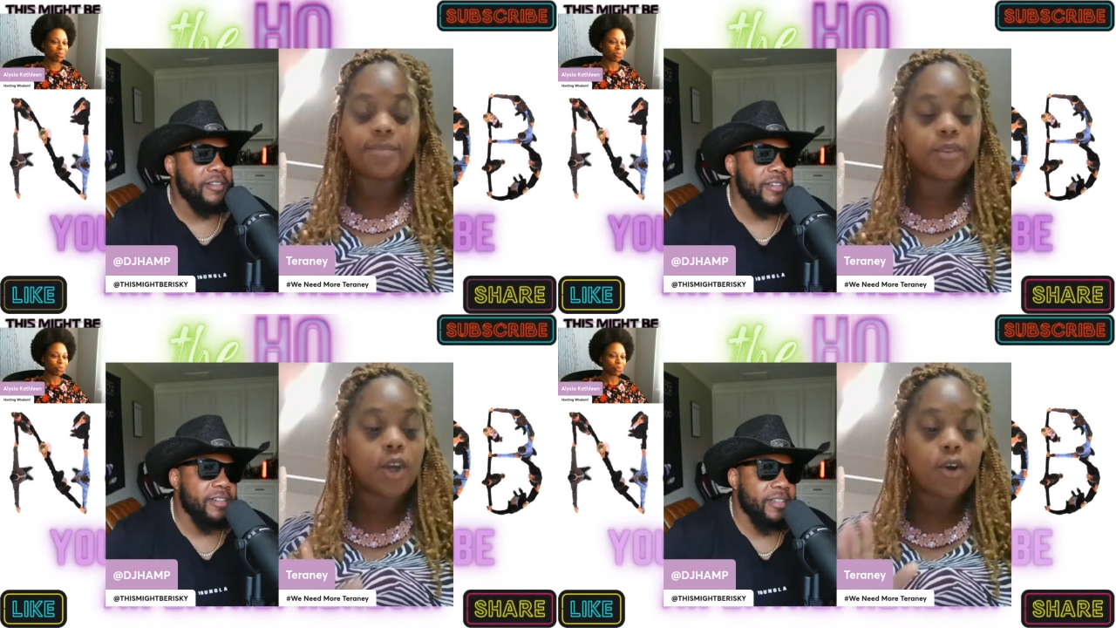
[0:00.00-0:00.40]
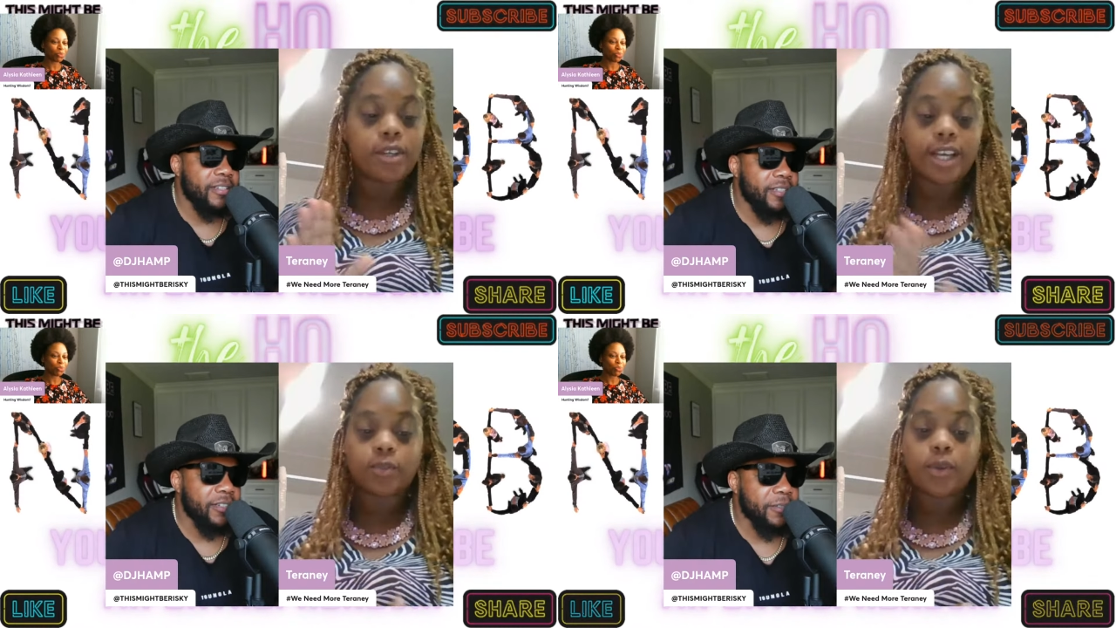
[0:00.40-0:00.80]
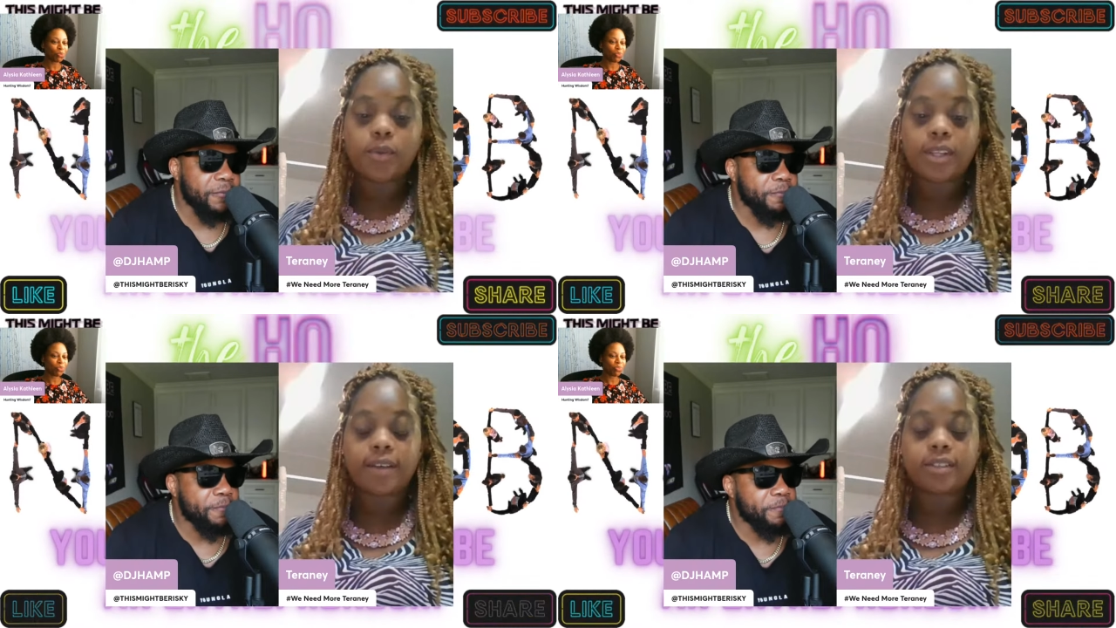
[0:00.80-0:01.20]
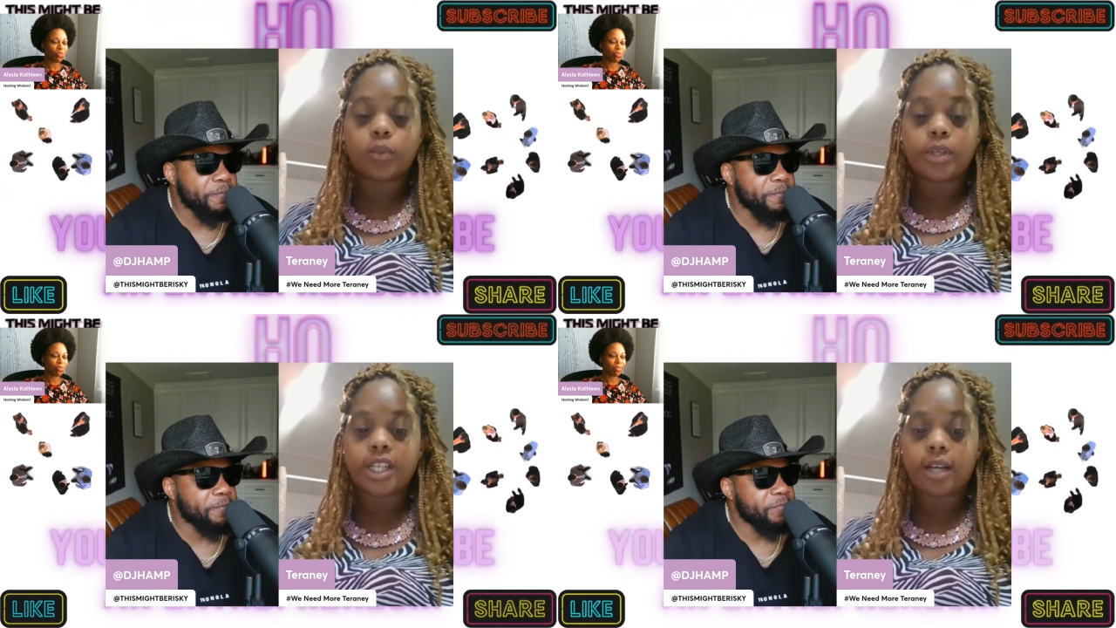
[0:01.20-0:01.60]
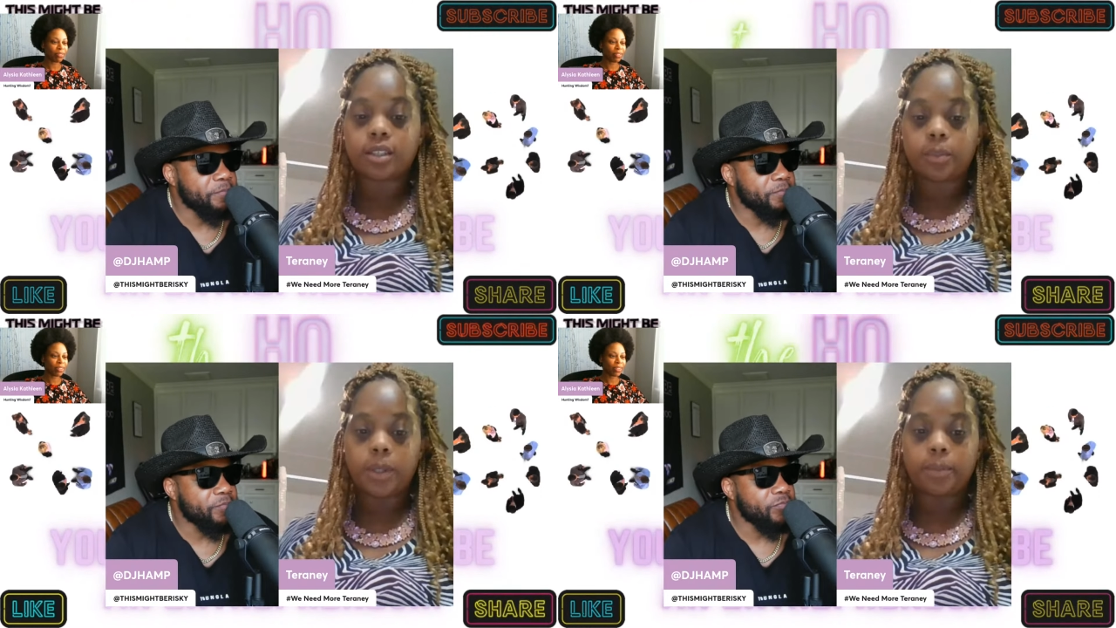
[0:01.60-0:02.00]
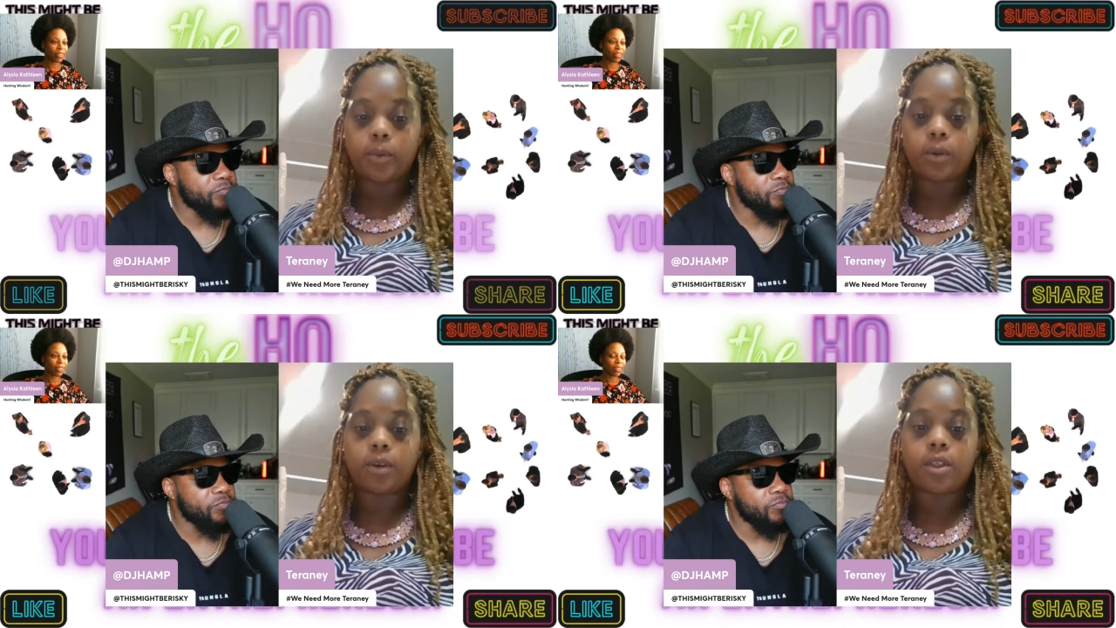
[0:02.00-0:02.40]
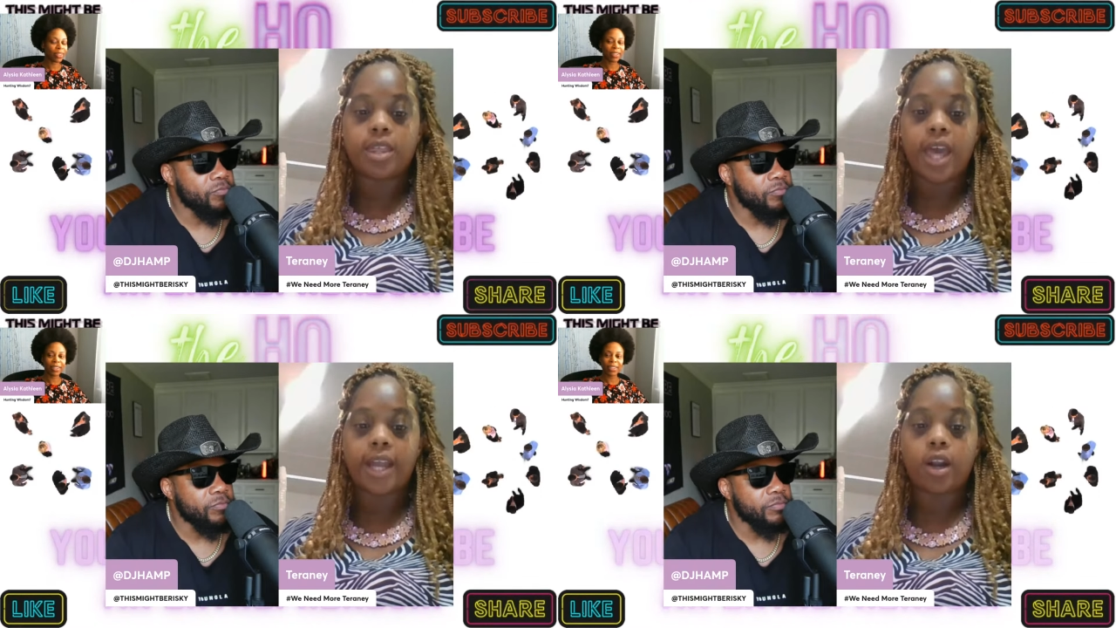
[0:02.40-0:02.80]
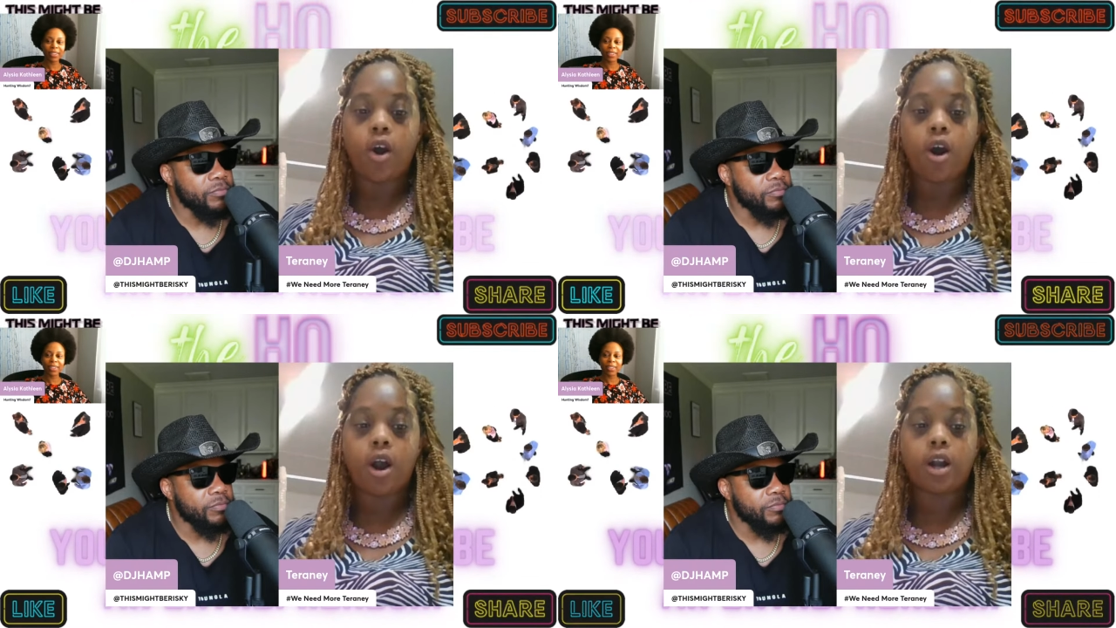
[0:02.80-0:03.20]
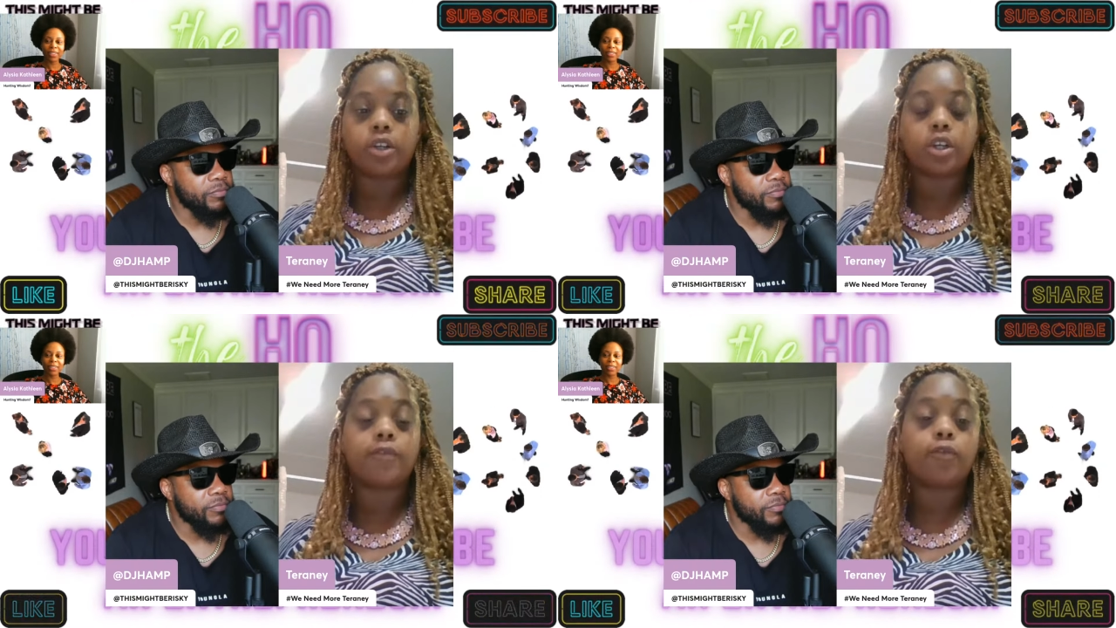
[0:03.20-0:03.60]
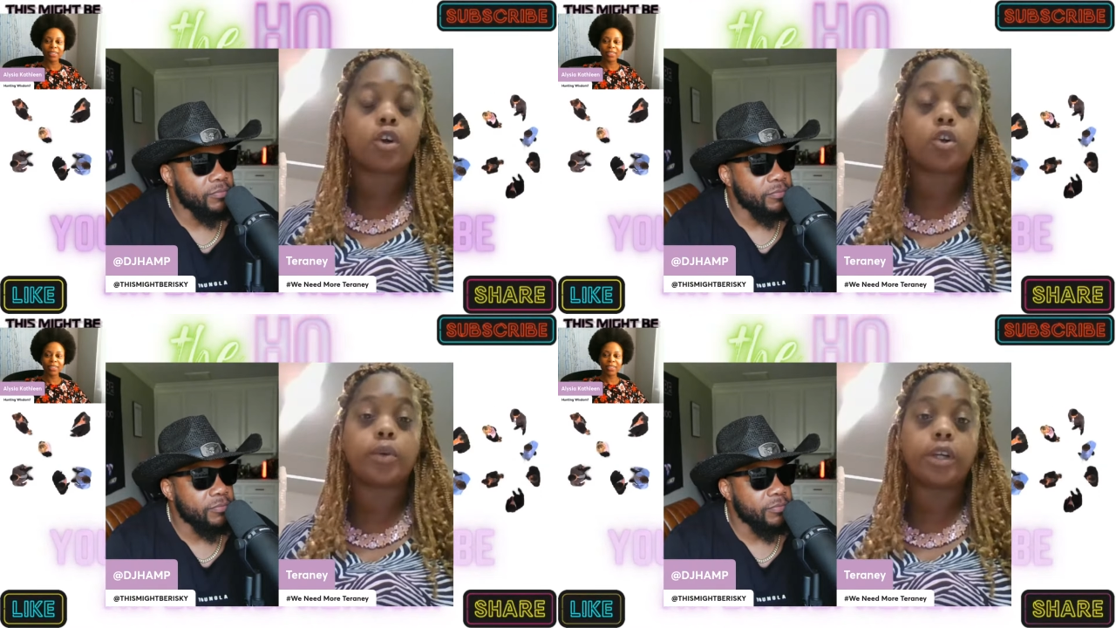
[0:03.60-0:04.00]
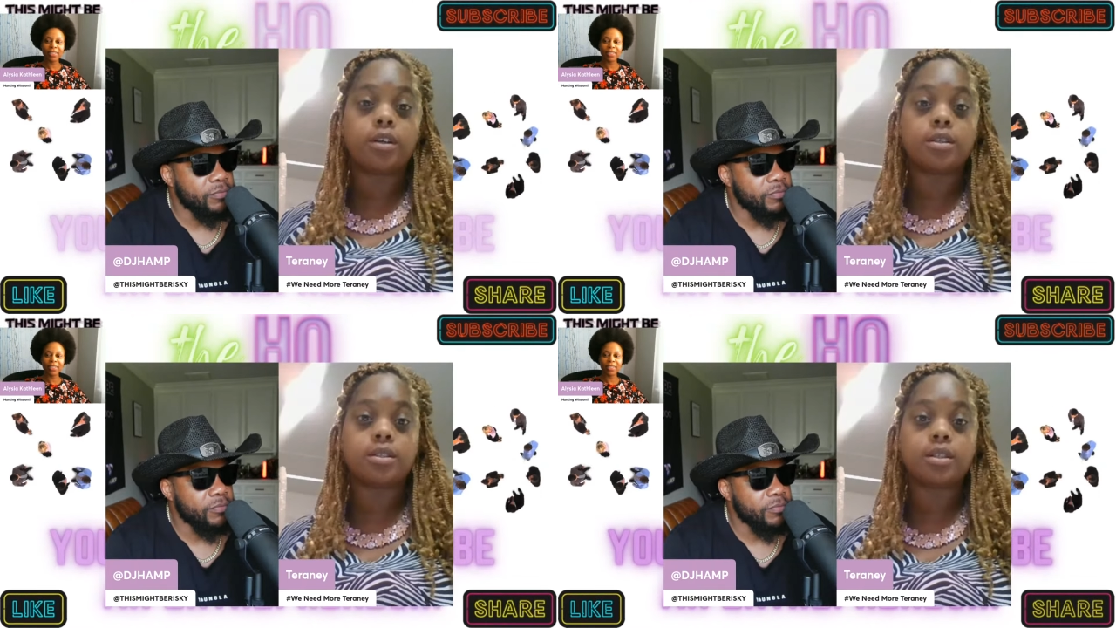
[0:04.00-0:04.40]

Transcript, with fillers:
Speaker 1: So yes, we would love to reach out to people that are looking for careers,